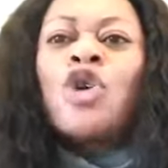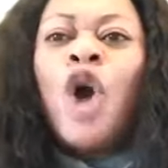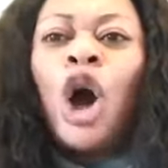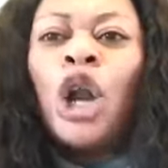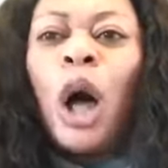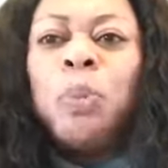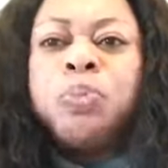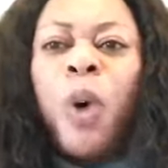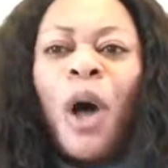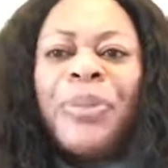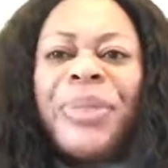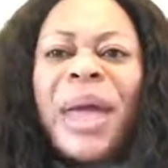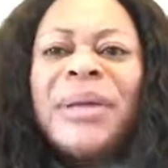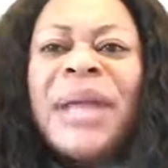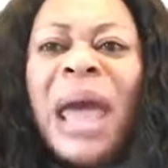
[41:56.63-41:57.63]
Call
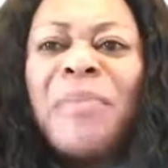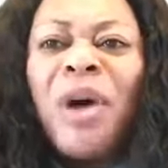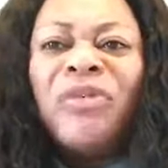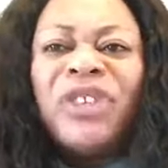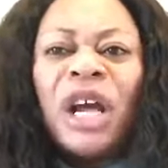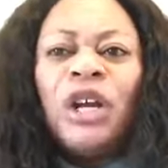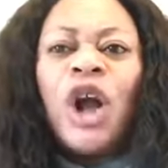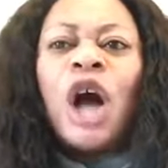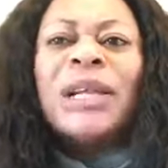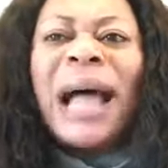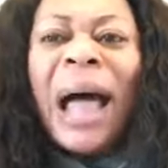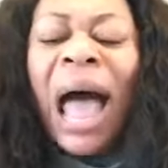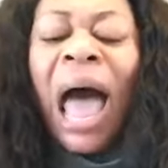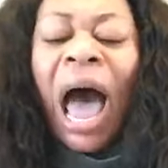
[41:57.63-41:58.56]
upon the name of the Lord,